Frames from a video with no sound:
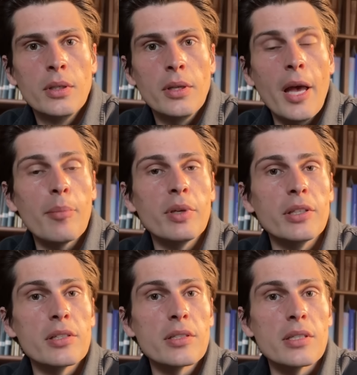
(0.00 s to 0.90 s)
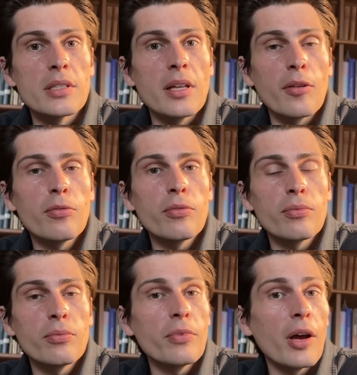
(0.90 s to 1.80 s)
Happiness is not
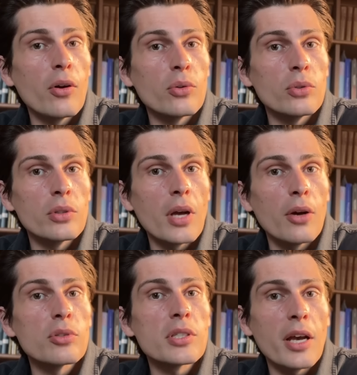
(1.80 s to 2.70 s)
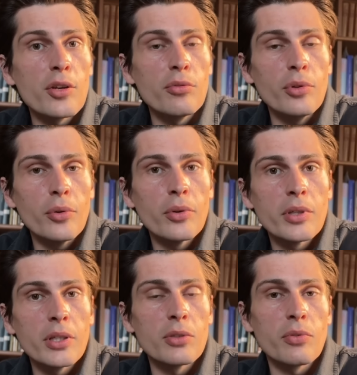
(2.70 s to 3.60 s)
found outside of you.
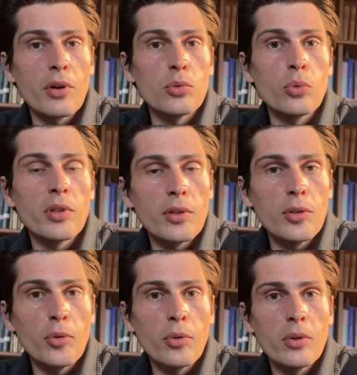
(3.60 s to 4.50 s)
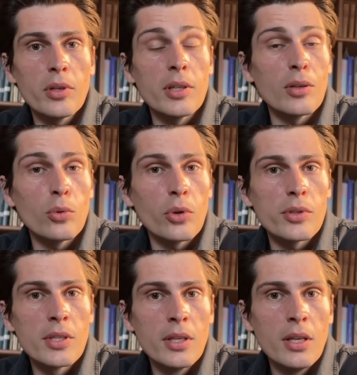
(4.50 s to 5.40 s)
It's found within you. In other
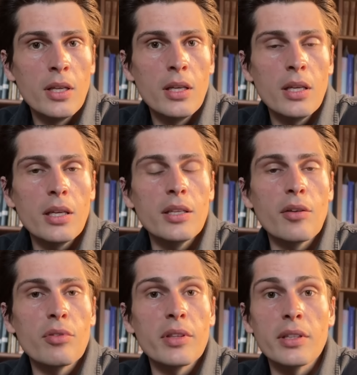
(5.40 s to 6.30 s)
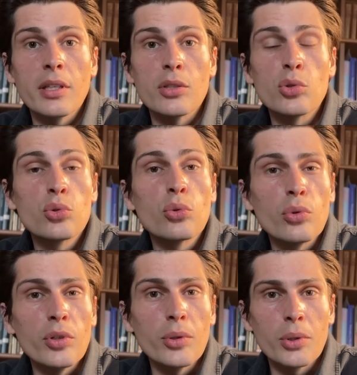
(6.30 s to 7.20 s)
words, in everything that is
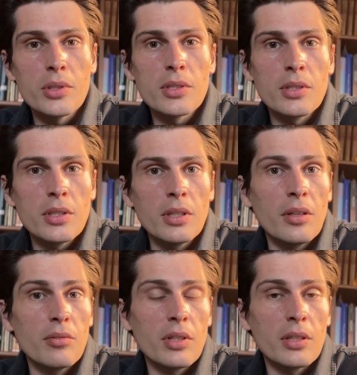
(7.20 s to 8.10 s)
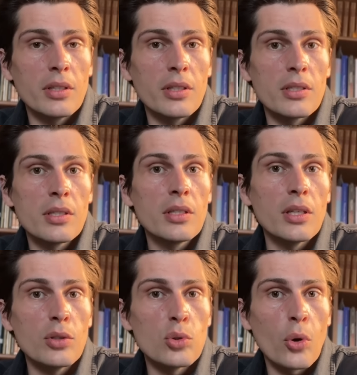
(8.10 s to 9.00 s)
truly yours and everything that is
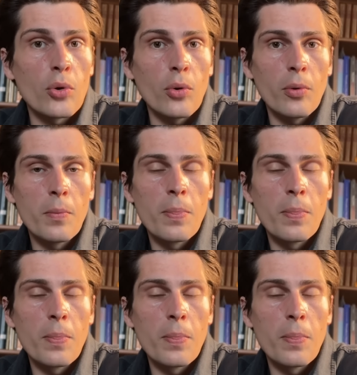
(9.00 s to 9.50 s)
internal.